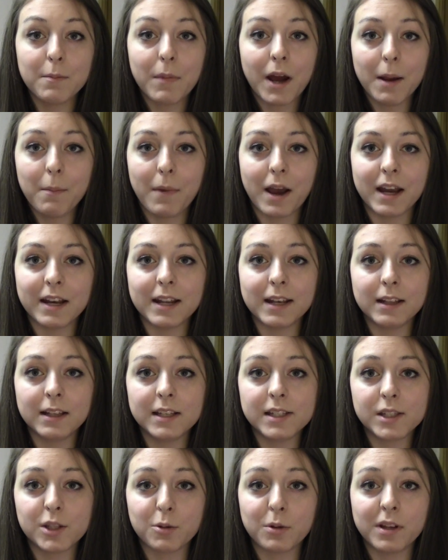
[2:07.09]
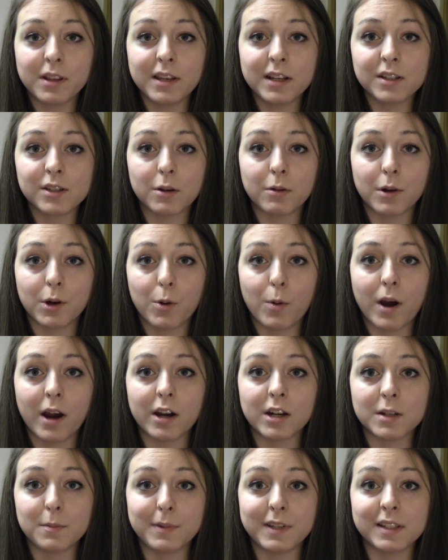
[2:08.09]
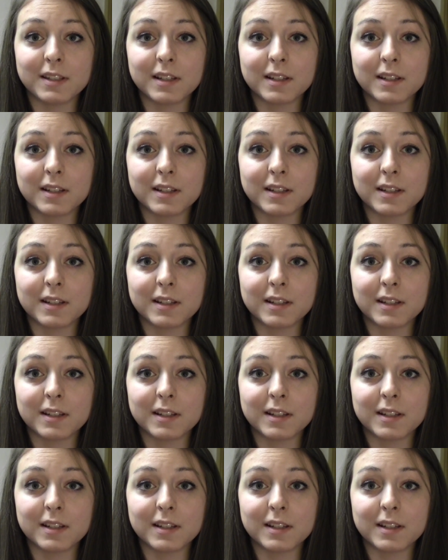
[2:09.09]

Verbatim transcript: In my mind, at least three things are required to be a